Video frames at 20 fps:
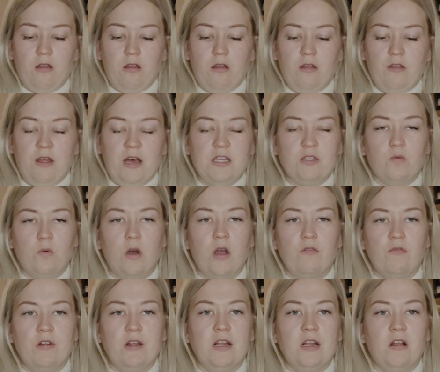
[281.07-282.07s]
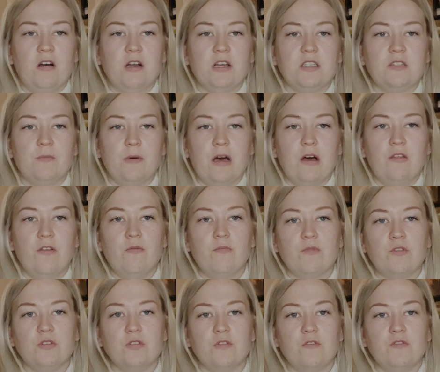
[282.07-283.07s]
That's what I really liked about them,
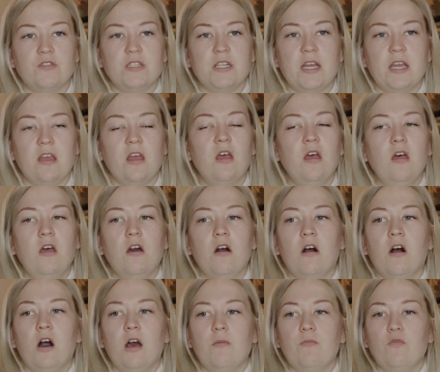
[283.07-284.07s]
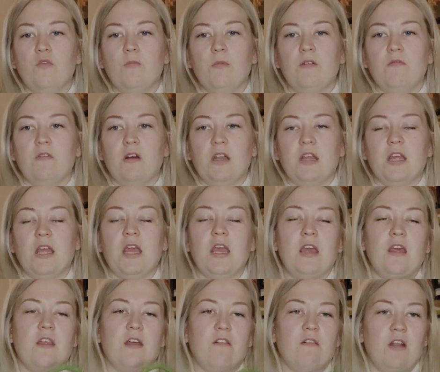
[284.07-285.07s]
because obviously I'm normally running
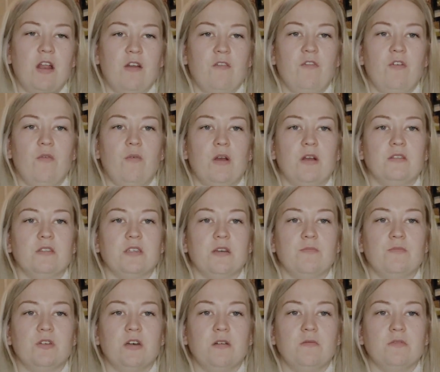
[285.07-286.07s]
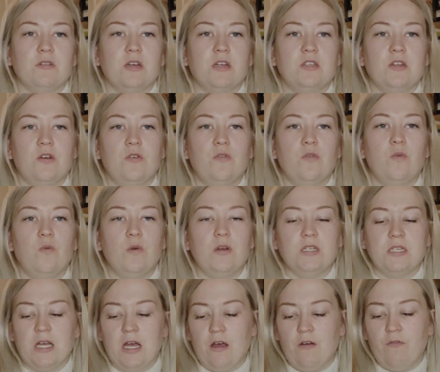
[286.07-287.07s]
here, there and everywhere, and sometimes I don't
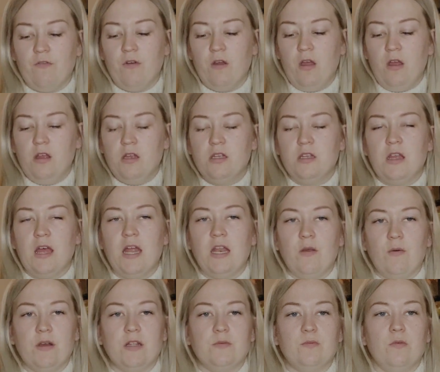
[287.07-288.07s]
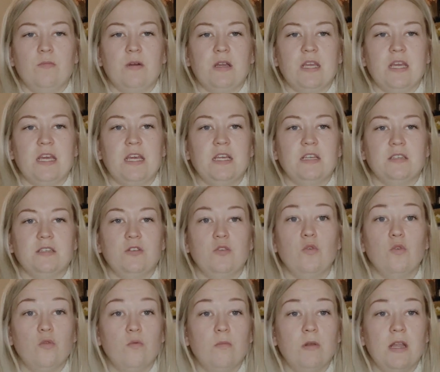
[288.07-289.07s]
always have anywhere to put my keys.
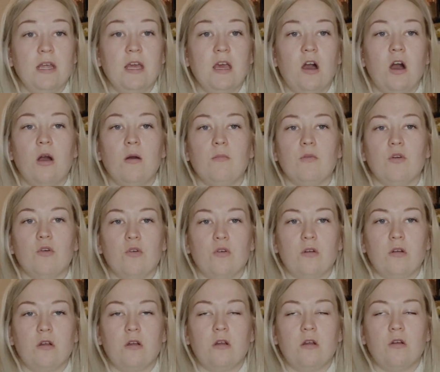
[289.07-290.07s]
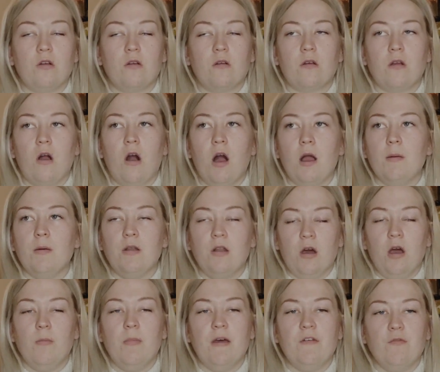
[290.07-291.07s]
Normally I'm a
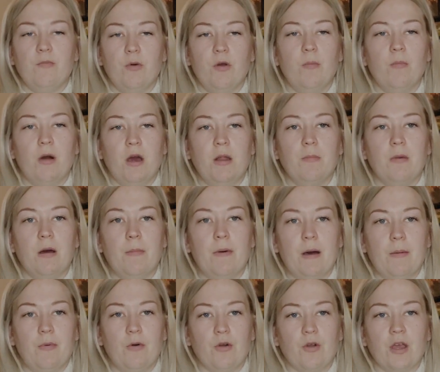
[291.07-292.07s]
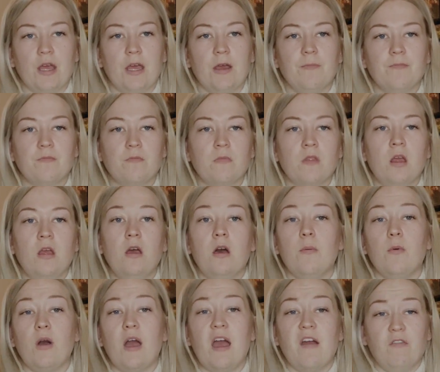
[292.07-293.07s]
nightmare for putting mine in my back pocket,
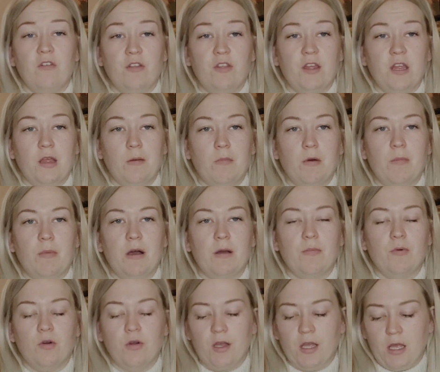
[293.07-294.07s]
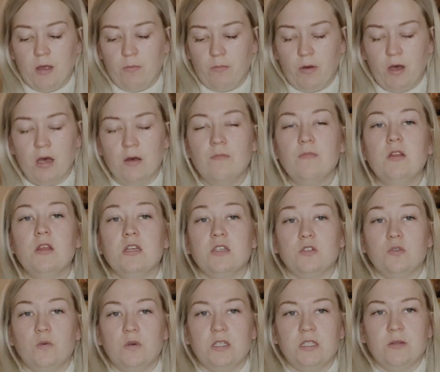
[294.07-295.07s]
put everything in my back pocket, but it's
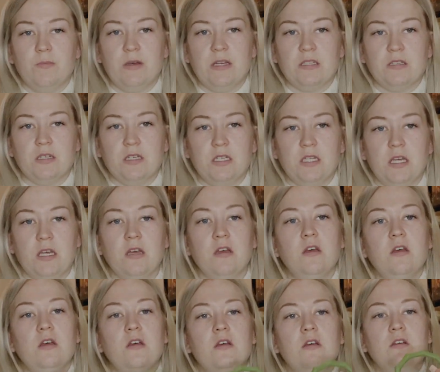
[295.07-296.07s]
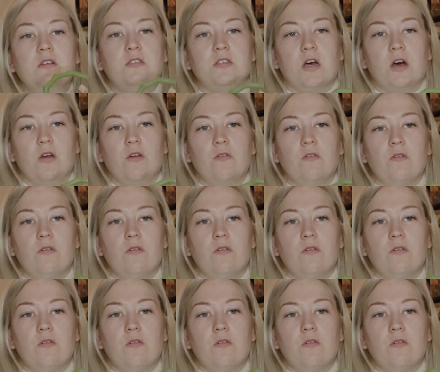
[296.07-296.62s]
not always the best idea. So